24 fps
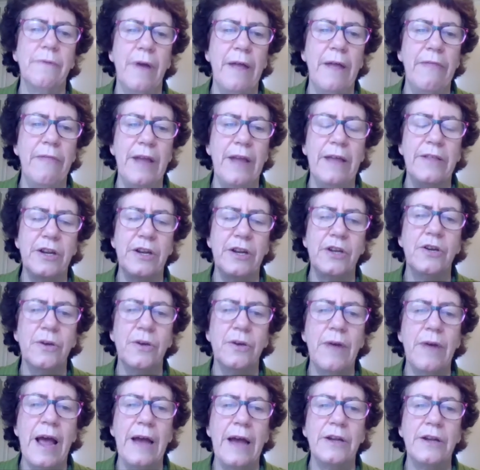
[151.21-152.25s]
And they're
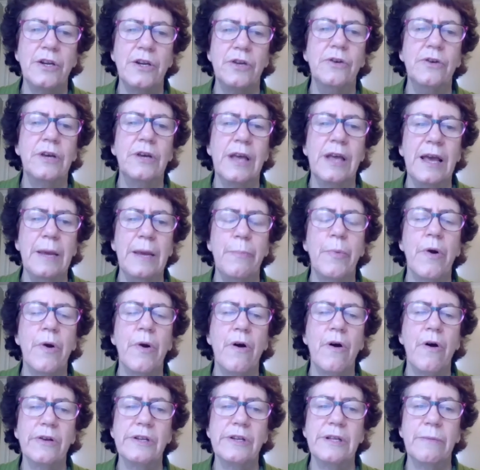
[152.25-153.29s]
our two key
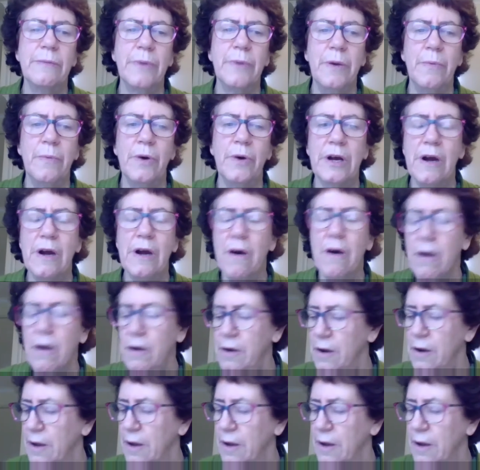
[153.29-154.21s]
prongs that we work on.